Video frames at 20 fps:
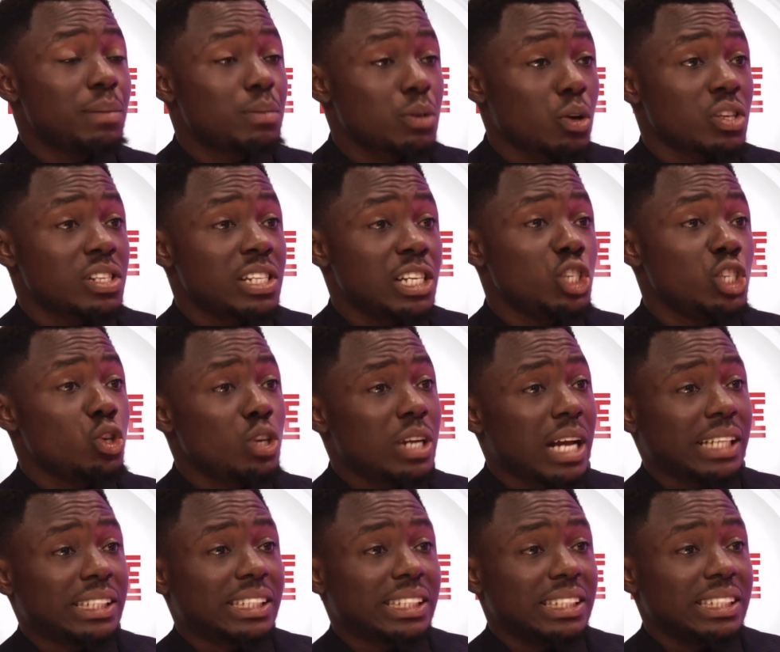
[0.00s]
because they know
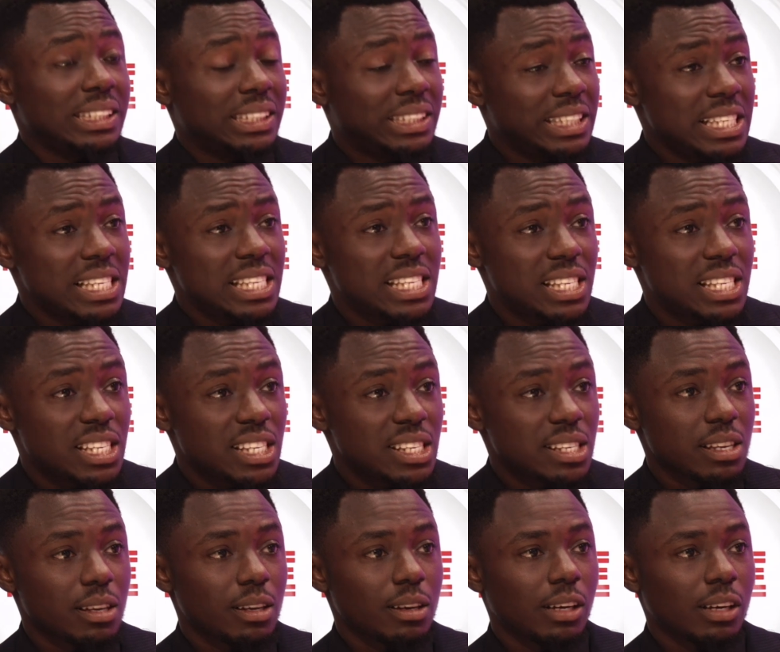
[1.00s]
that this
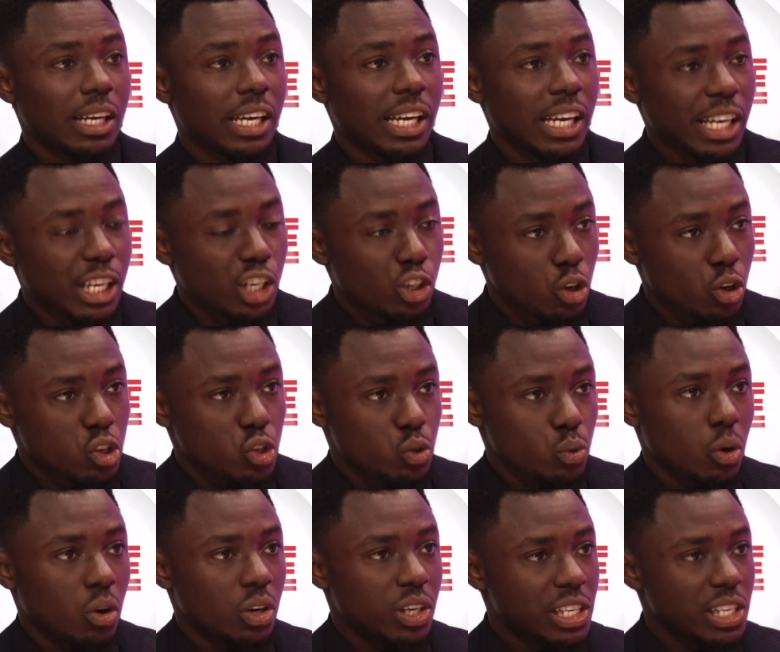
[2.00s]
industry
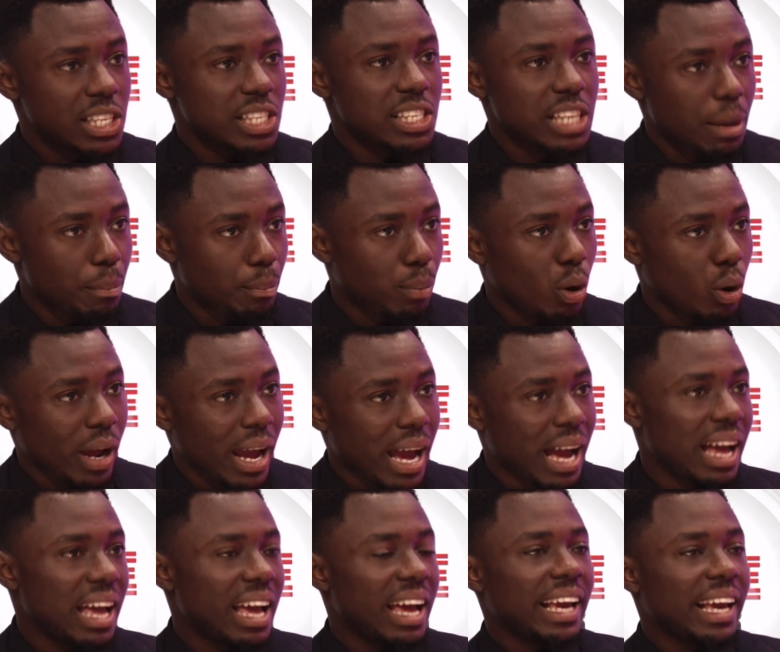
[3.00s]
or this employer
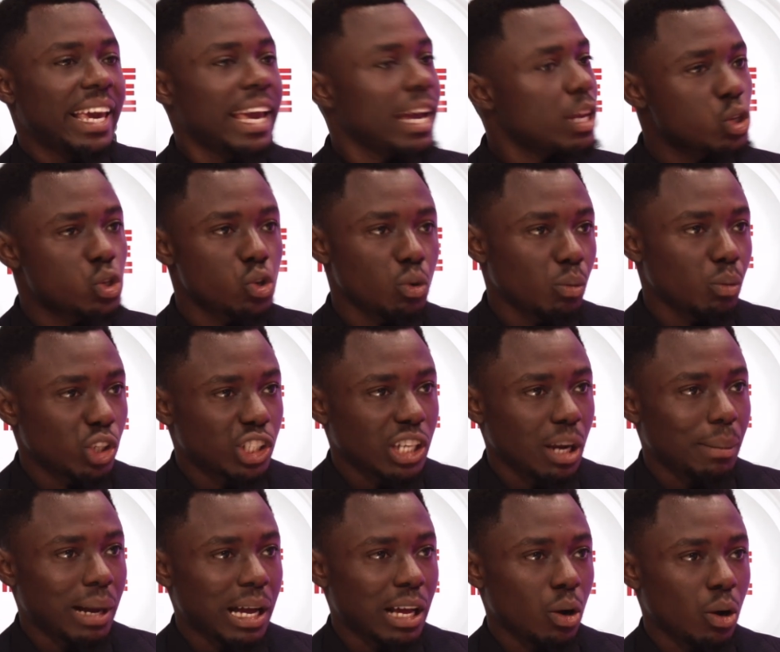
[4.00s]
cares so much
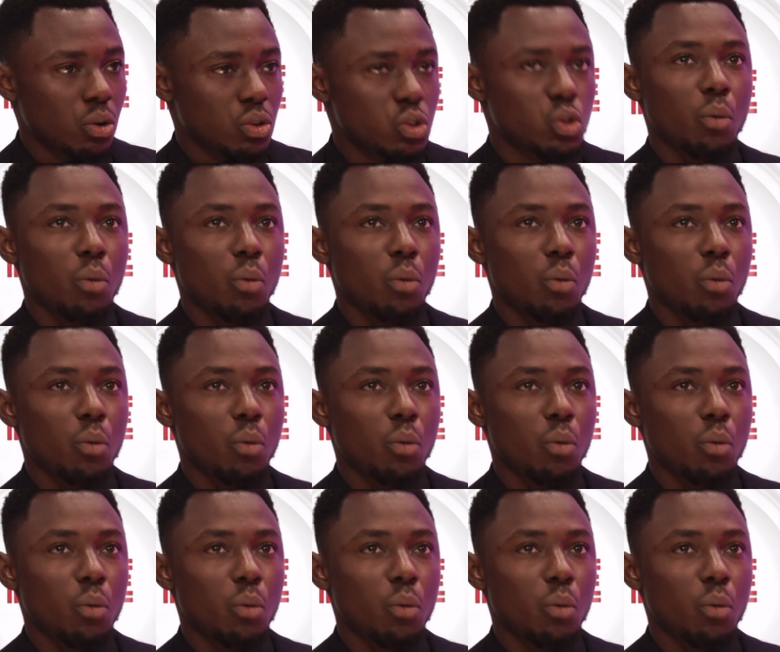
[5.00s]
about us.